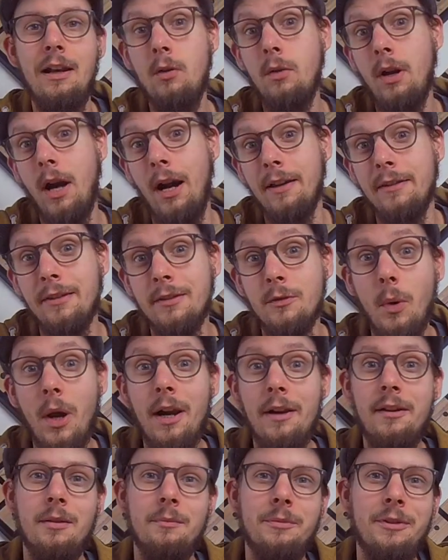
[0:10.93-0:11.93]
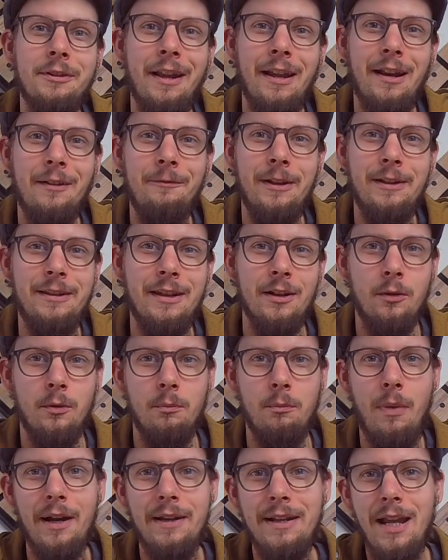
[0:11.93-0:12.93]
guys and welcome to another video.
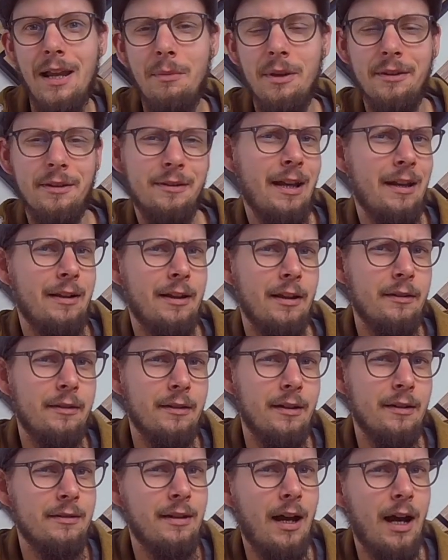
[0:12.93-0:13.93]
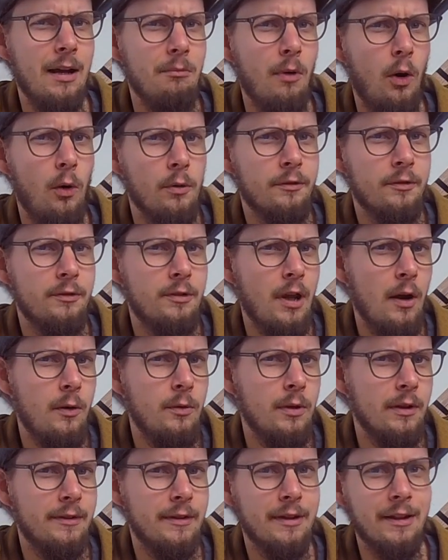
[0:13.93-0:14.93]
My name is Dennis and I'm also
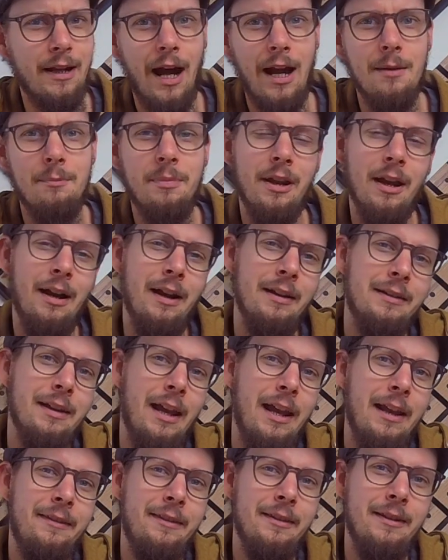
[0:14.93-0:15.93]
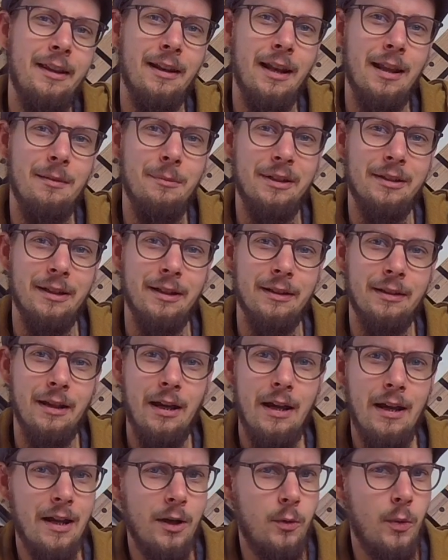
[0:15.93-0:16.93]
known as the guy behind ACD Unlimited,
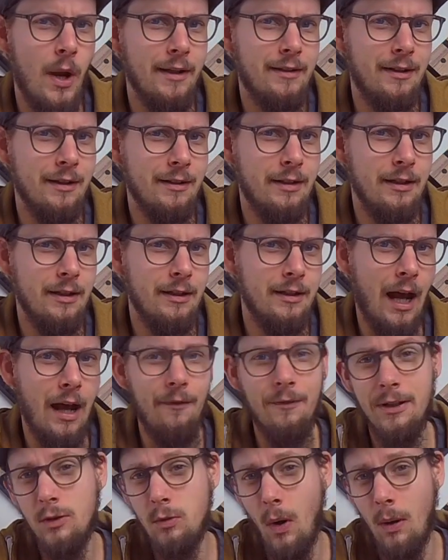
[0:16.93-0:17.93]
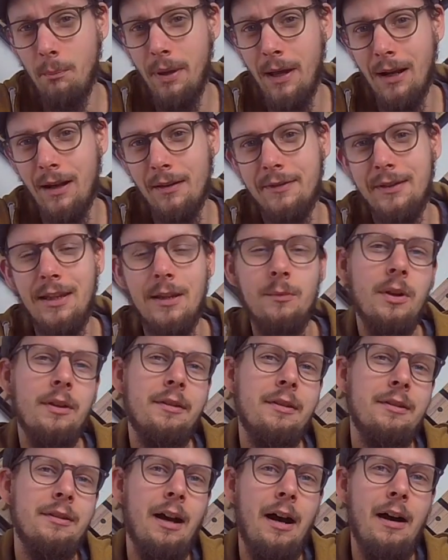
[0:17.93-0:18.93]
creating the Darwin drum pedal
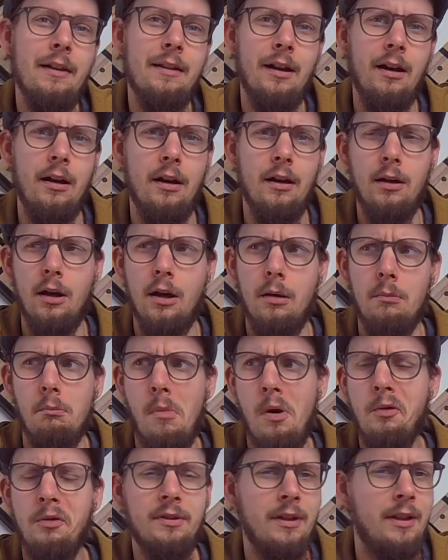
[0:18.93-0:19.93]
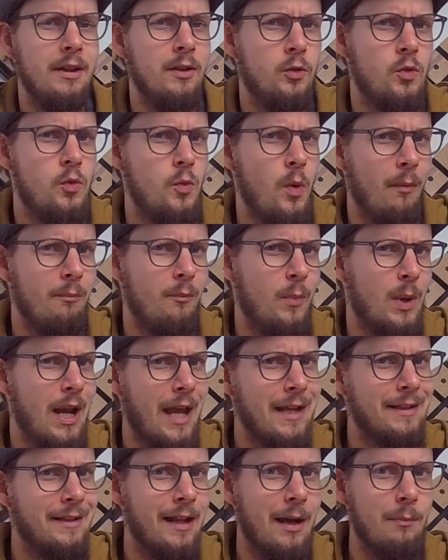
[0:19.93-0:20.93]
series and other mostly drum
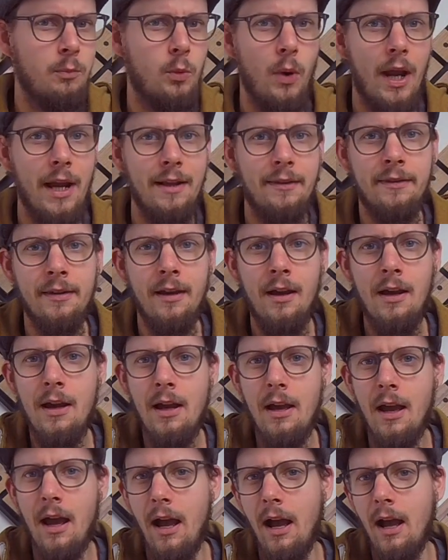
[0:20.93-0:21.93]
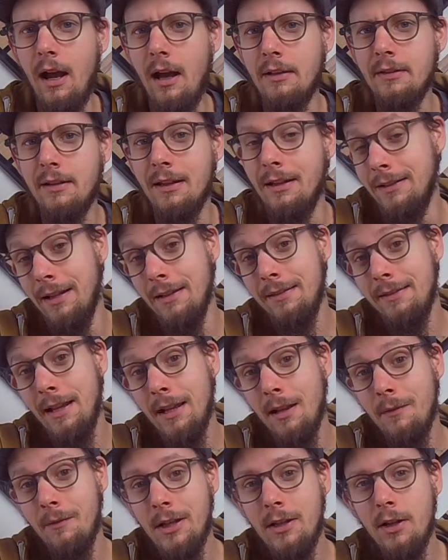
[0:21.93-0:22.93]
related upgrades. And in this
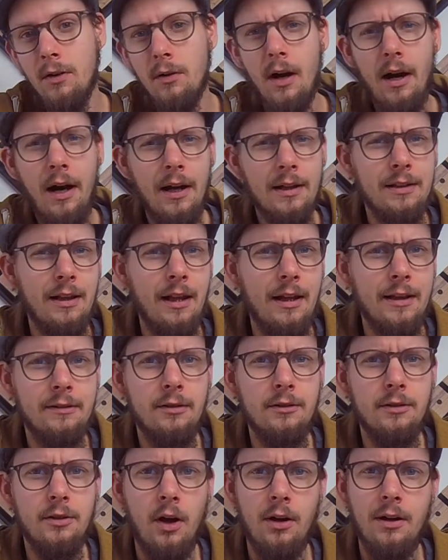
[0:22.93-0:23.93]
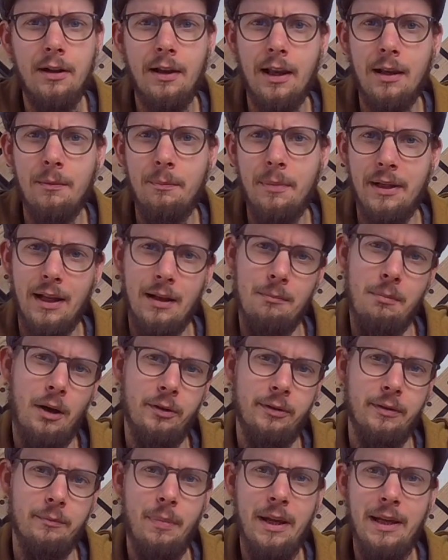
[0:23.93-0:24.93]
little video I'd like to talk a little bit
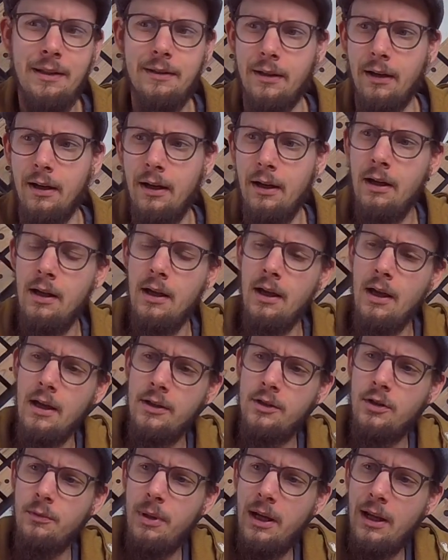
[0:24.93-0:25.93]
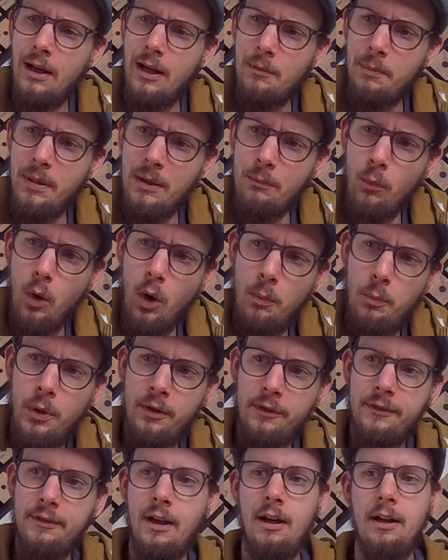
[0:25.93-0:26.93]
about the beta, to be a little bit more
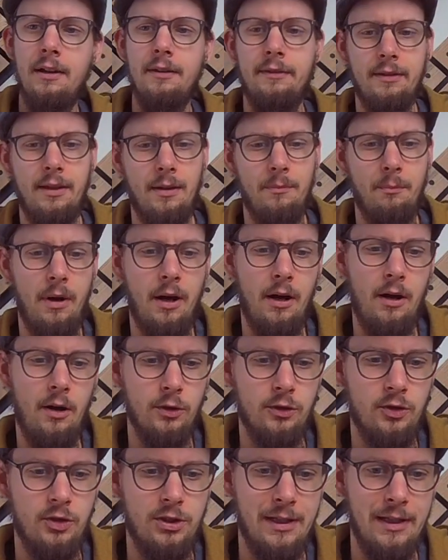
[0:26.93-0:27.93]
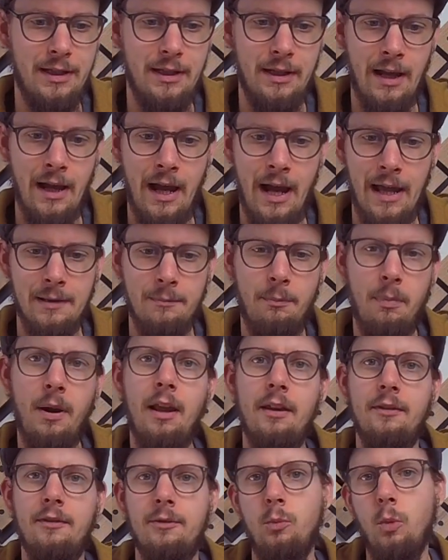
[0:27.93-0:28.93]
precise about the
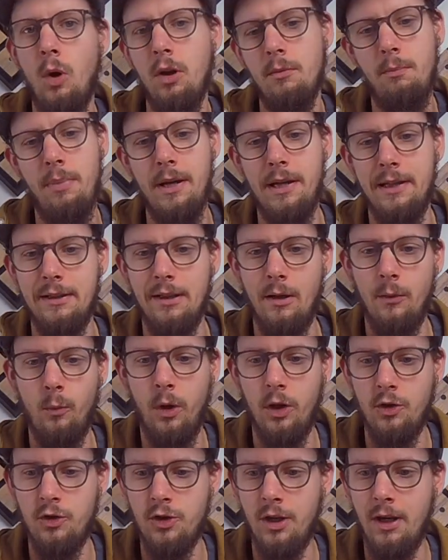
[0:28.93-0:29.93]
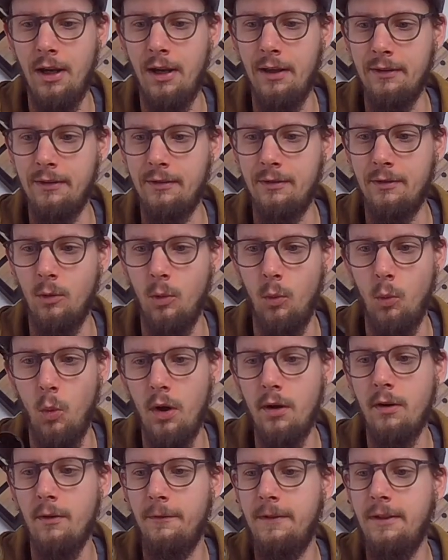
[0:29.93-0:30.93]
n+1 beta, which is
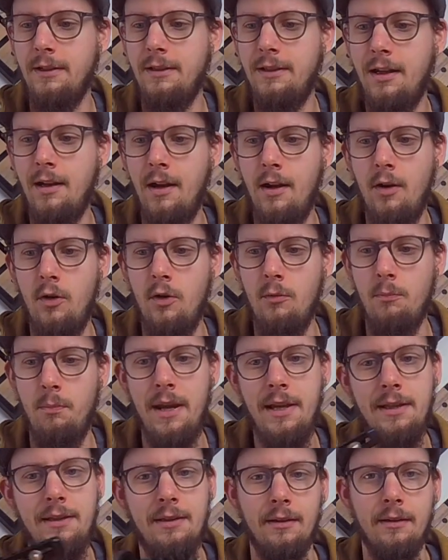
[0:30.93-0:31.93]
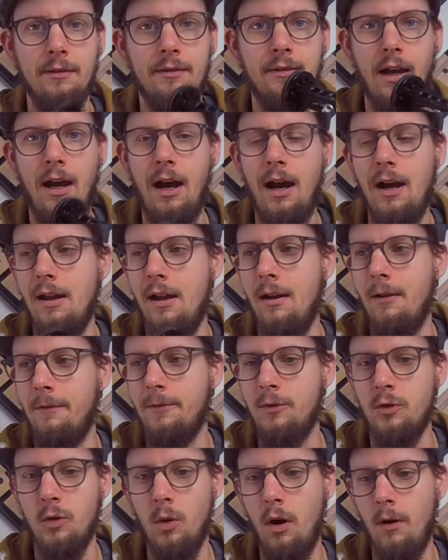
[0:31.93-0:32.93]
one of the two betas I
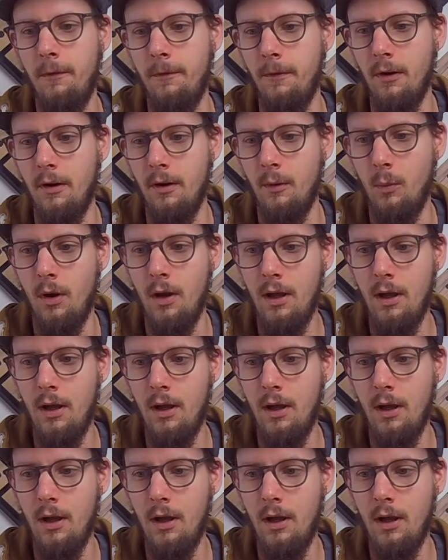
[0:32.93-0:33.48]
have to offer